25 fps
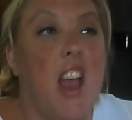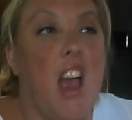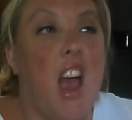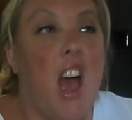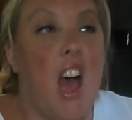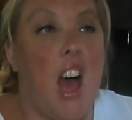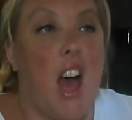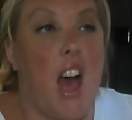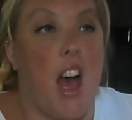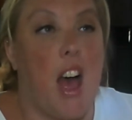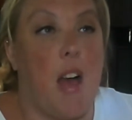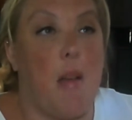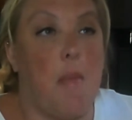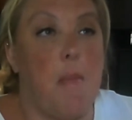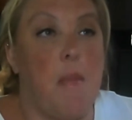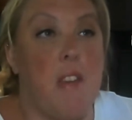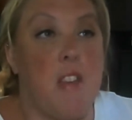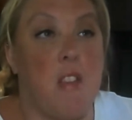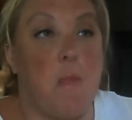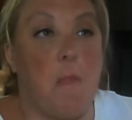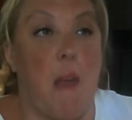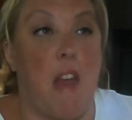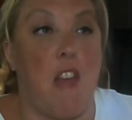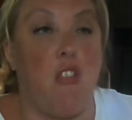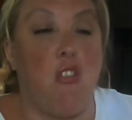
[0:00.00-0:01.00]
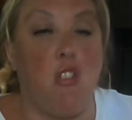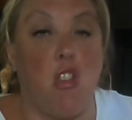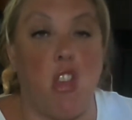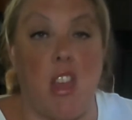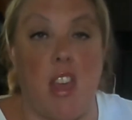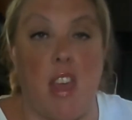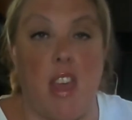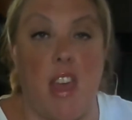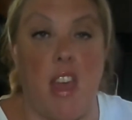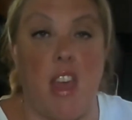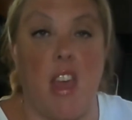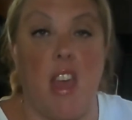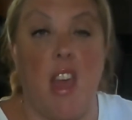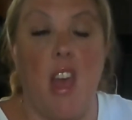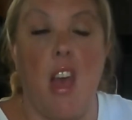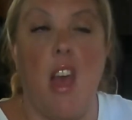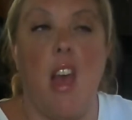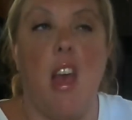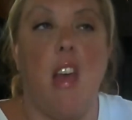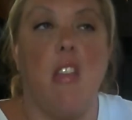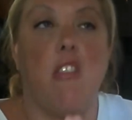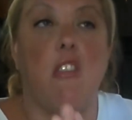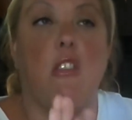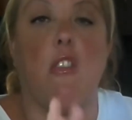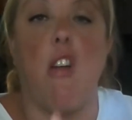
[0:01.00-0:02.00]
Um, especially
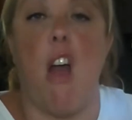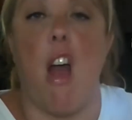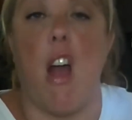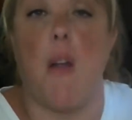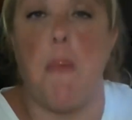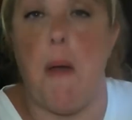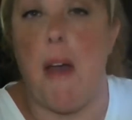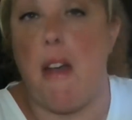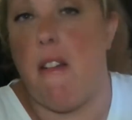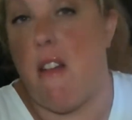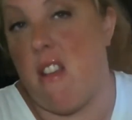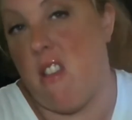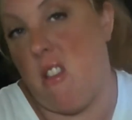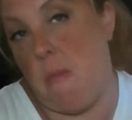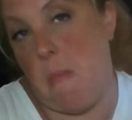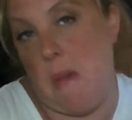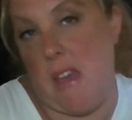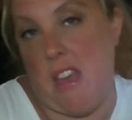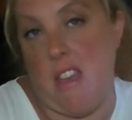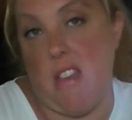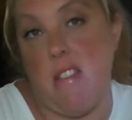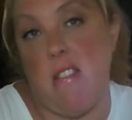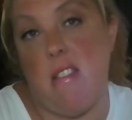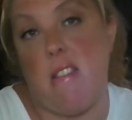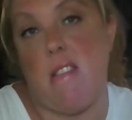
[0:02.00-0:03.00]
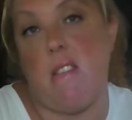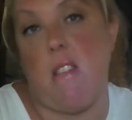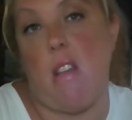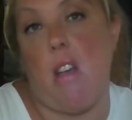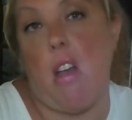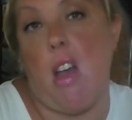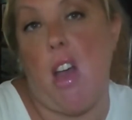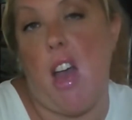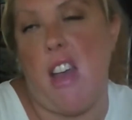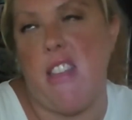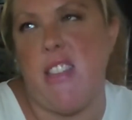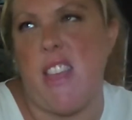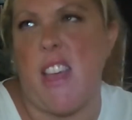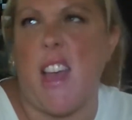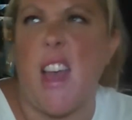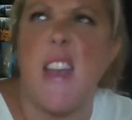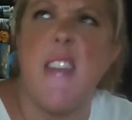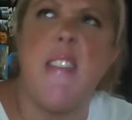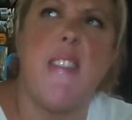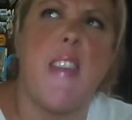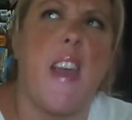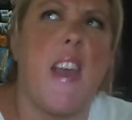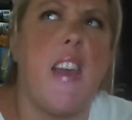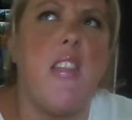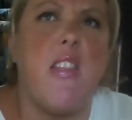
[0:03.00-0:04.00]
the crock pot recipes. I think I
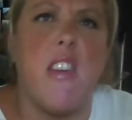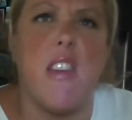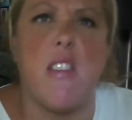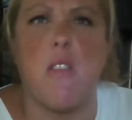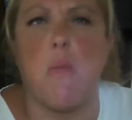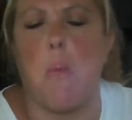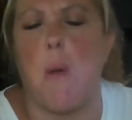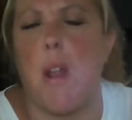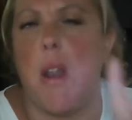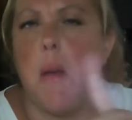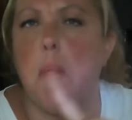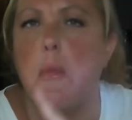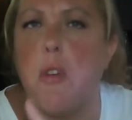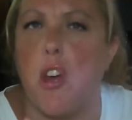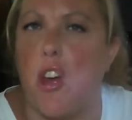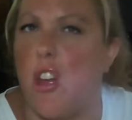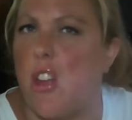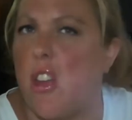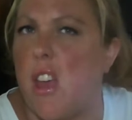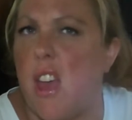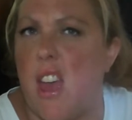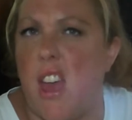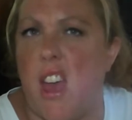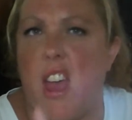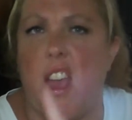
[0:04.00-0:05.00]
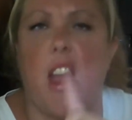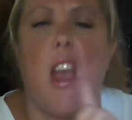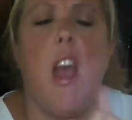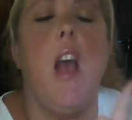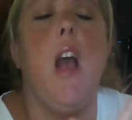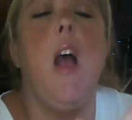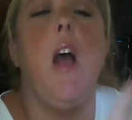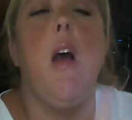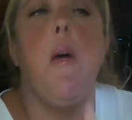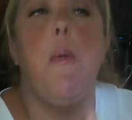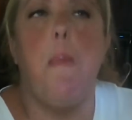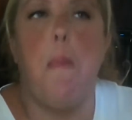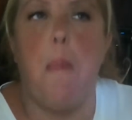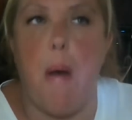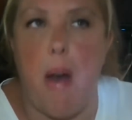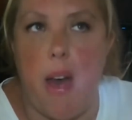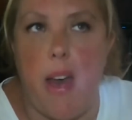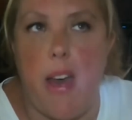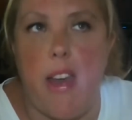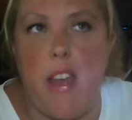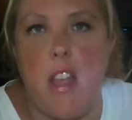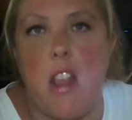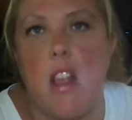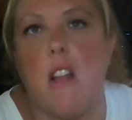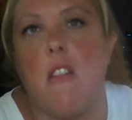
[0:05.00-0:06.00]
say this when I'm cooking,
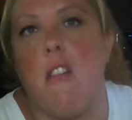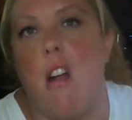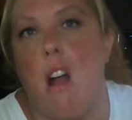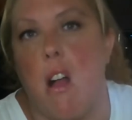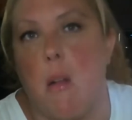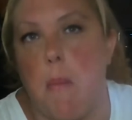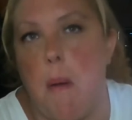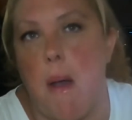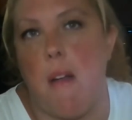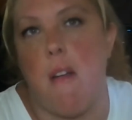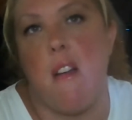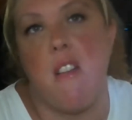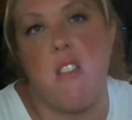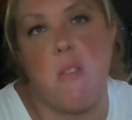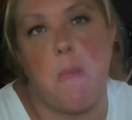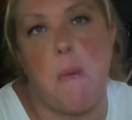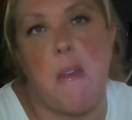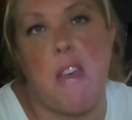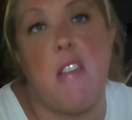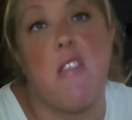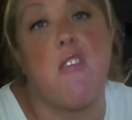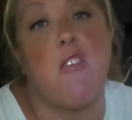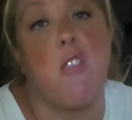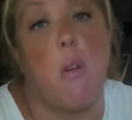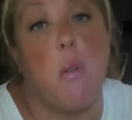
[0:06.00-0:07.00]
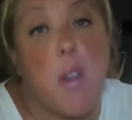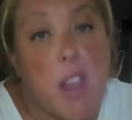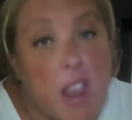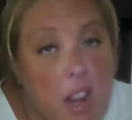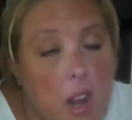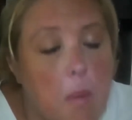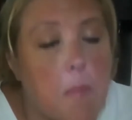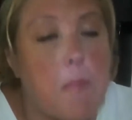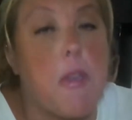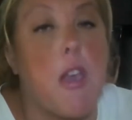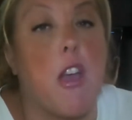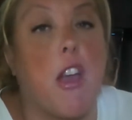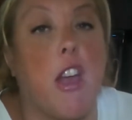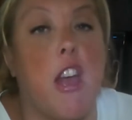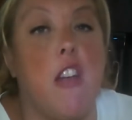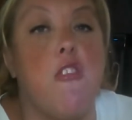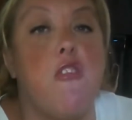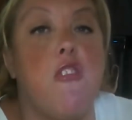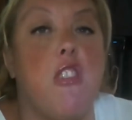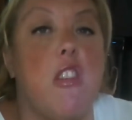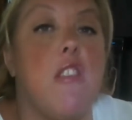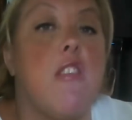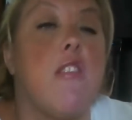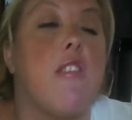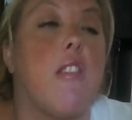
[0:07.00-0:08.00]
but crock pot recipes don't heat up your
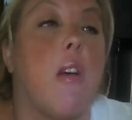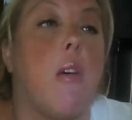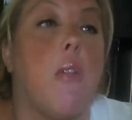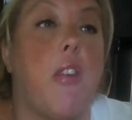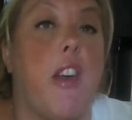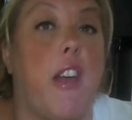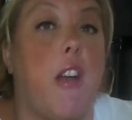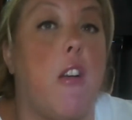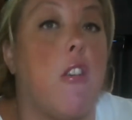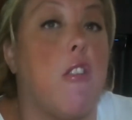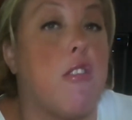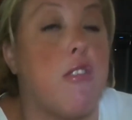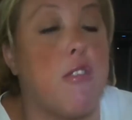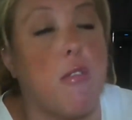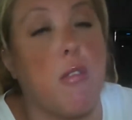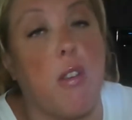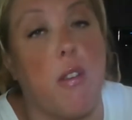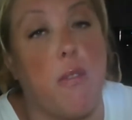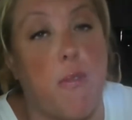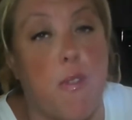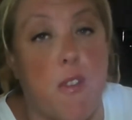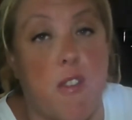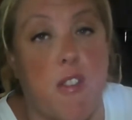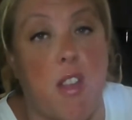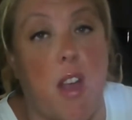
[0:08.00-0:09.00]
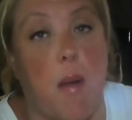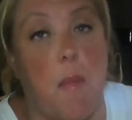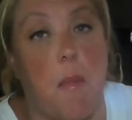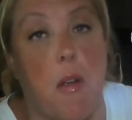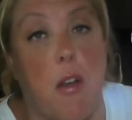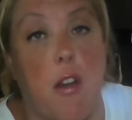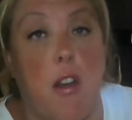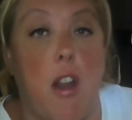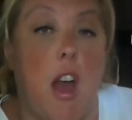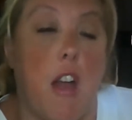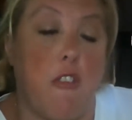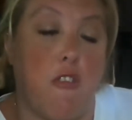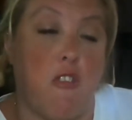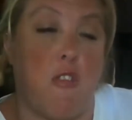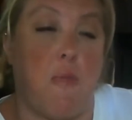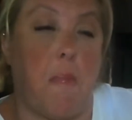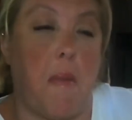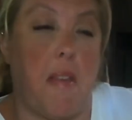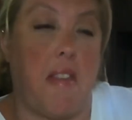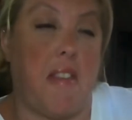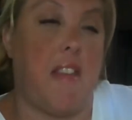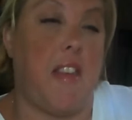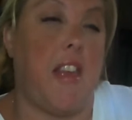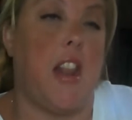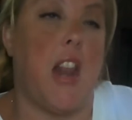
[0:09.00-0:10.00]
kitchen, so they are also good for summer, not just
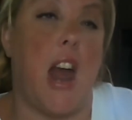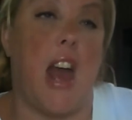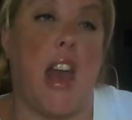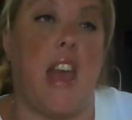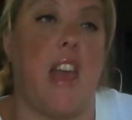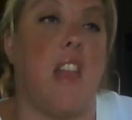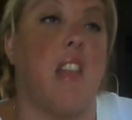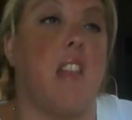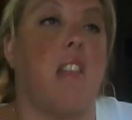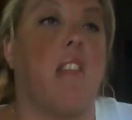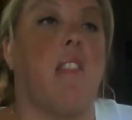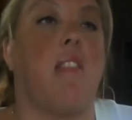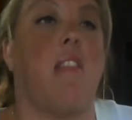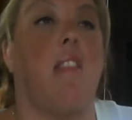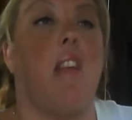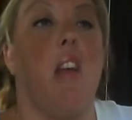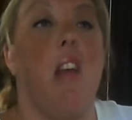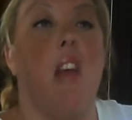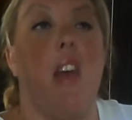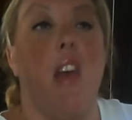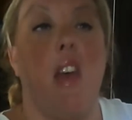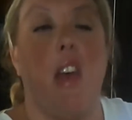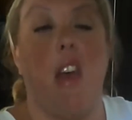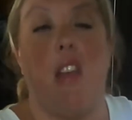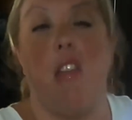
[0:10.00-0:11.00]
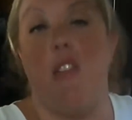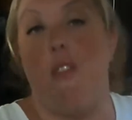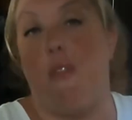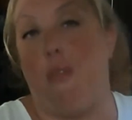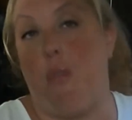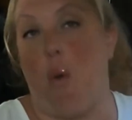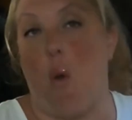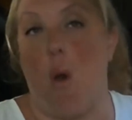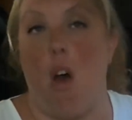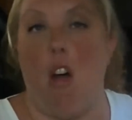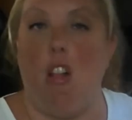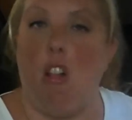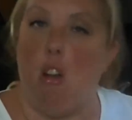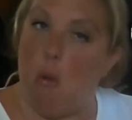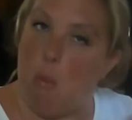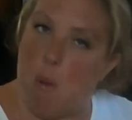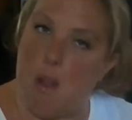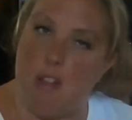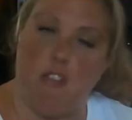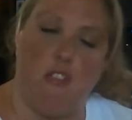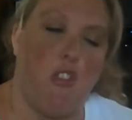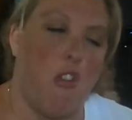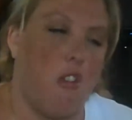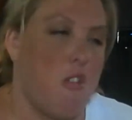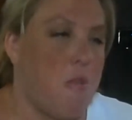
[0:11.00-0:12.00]
busy nights in the fall or
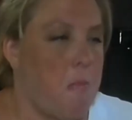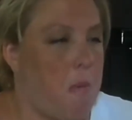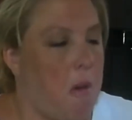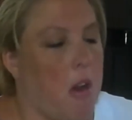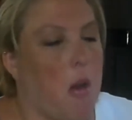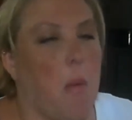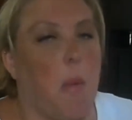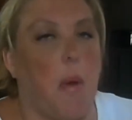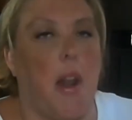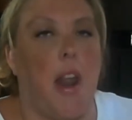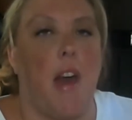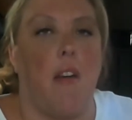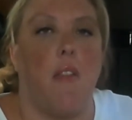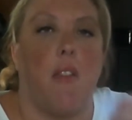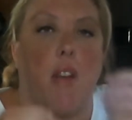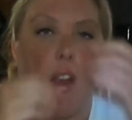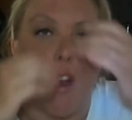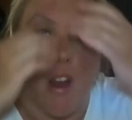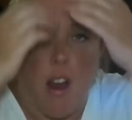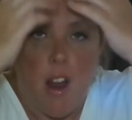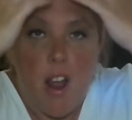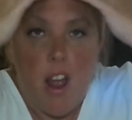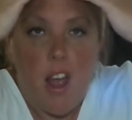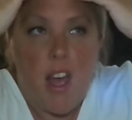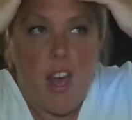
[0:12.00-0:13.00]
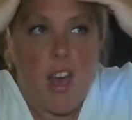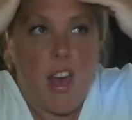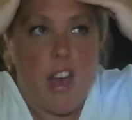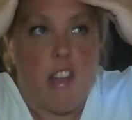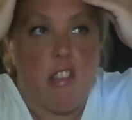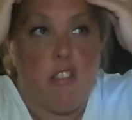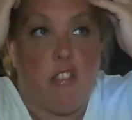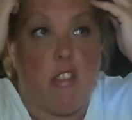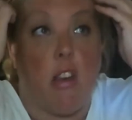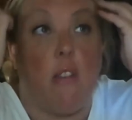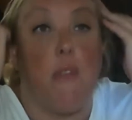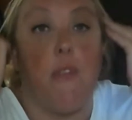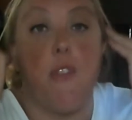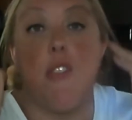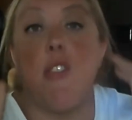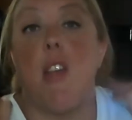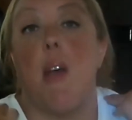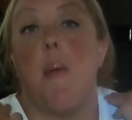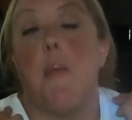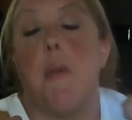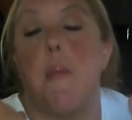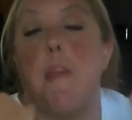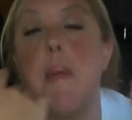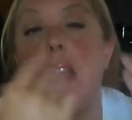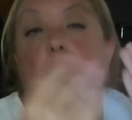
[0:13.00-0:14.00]
winter or spring, whatever. It's good for
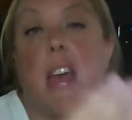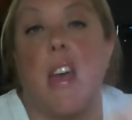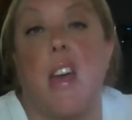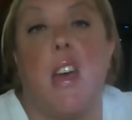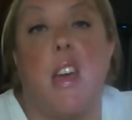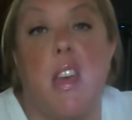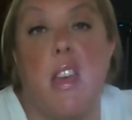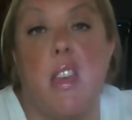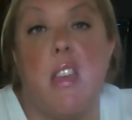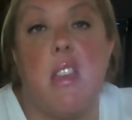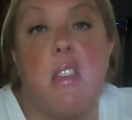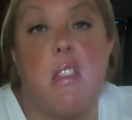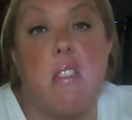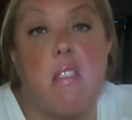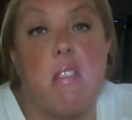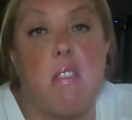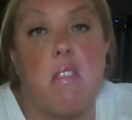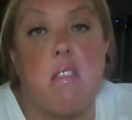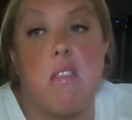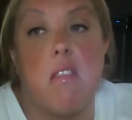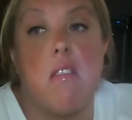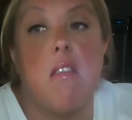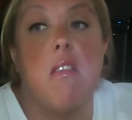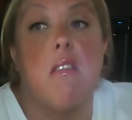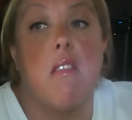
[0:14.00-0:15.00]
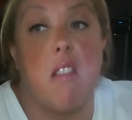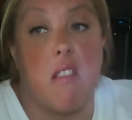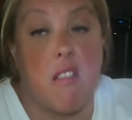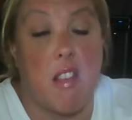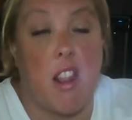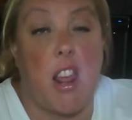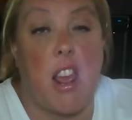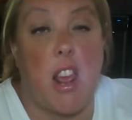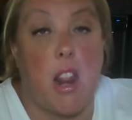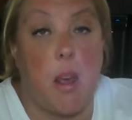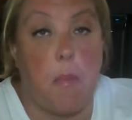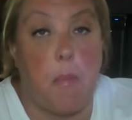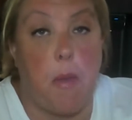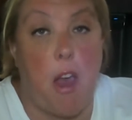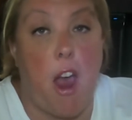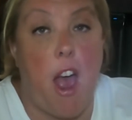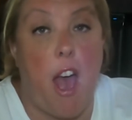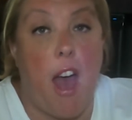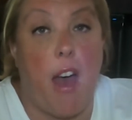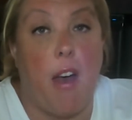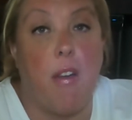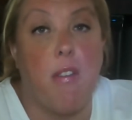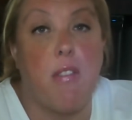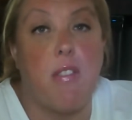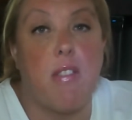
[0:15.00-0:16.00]
summer because it doesn't heat up your
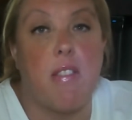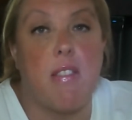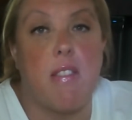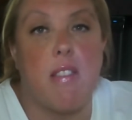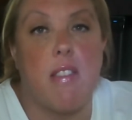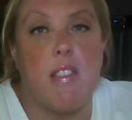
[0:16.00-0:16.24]
house.